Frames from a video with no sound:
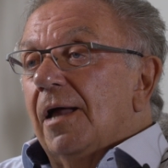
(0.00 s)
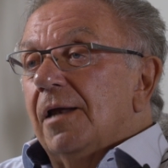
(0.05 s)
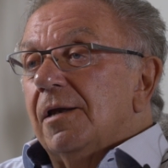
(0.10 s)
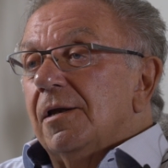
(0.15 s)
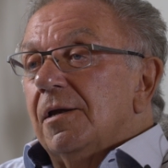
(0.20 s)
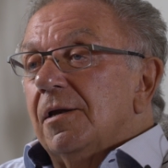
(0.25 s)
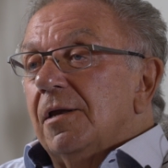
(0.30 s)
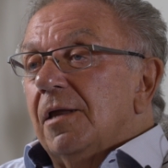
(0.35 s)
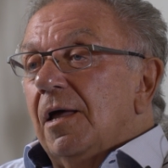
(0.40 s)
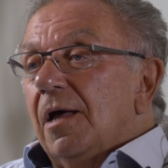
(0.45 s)

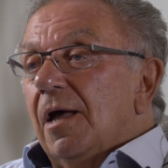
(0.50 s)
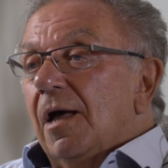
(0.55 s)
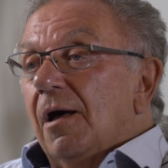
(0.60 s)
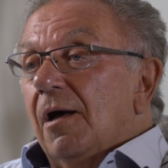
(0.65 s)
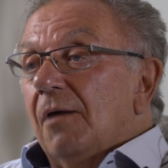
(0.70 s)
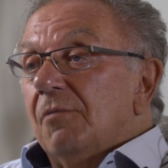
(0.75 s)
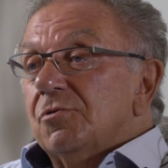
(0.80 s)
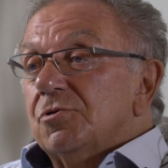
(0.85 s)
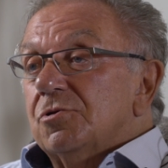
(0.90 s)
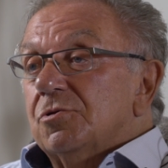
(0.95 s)
And
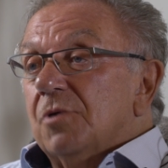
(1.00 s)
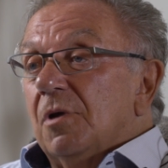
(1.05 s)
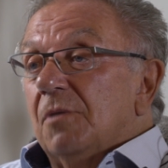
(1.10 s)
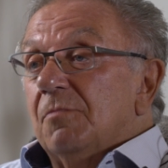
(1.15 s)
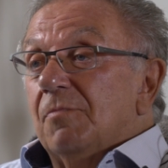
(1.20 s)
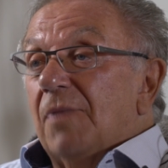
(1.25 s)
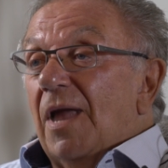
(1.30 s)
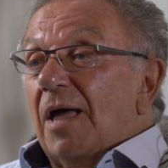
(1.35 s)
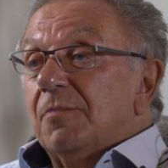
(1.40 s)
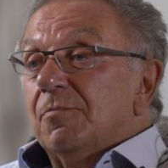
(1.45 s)
I was
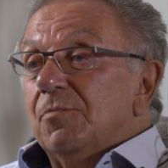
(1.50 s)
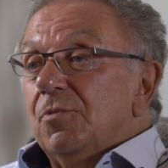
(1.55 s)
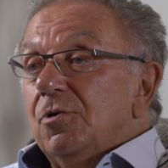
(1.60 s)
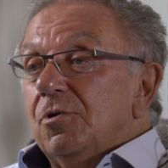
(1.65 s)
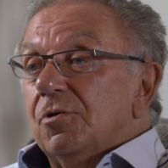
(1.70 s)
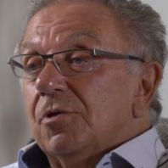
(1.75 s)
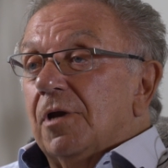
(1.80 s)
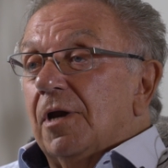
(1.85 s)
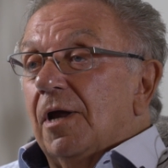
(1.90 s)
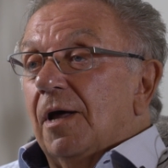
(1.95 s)
in
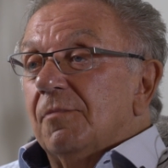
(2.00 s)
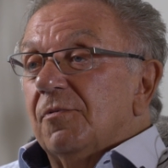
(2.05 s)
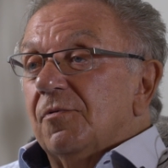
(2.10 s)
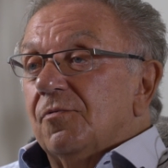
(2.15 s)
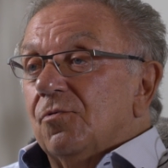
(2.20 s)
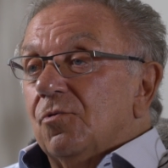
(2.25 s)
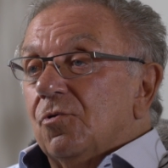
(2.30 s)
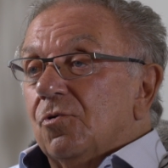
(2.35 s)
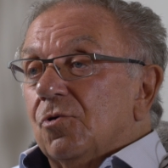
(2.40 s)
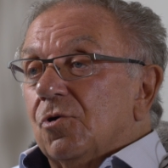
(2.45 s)
Blackburn the night
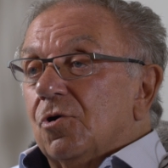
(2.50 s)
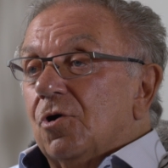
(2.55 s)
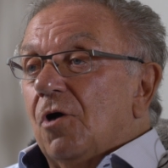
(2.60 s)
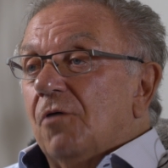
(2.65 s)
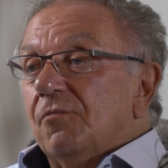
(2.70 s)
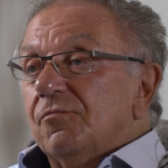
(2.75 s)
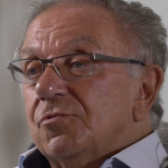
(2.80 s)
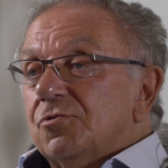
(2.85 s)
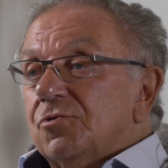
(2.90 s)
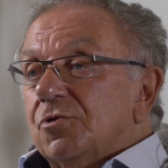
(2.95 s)
before, or
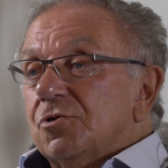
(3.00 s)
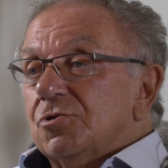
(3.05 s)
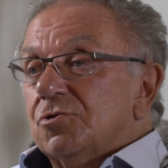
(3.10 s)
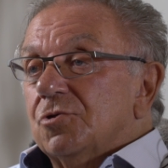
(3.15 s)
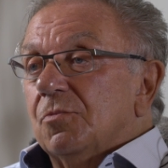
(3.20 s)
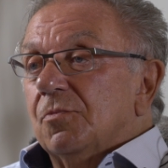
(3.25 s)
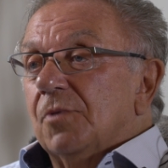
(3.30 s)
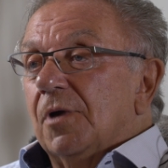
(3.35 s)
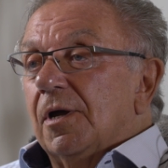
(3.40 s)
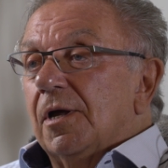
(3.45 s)
Coventry or
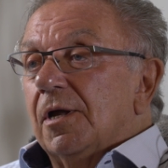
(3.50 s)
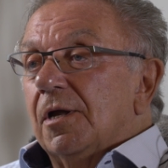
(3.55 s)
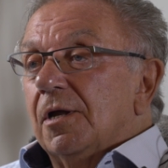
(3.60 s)
somewhere.